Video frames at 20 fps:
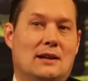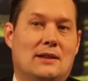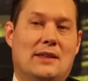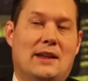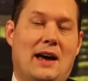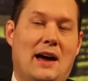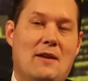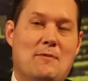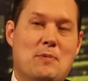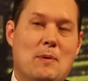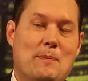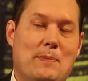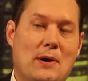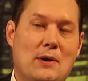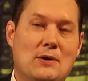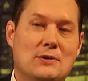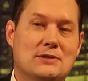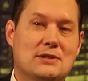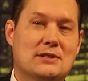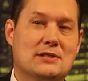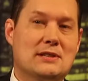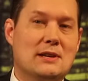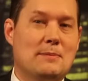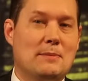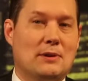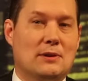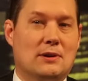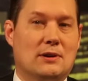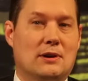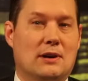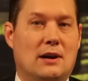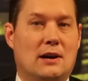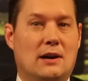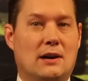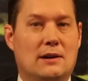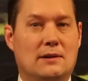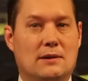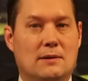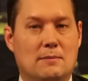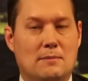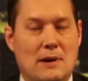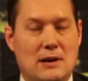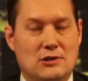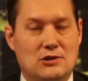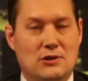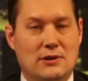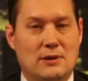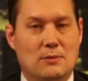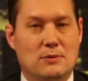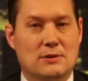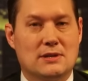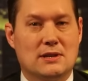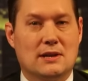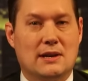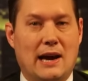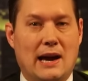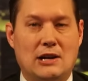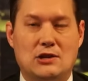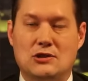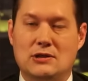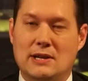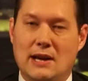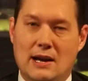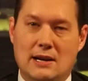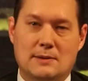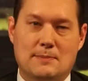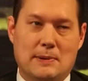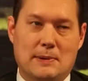that I proposed a similar measure, and it was actually not a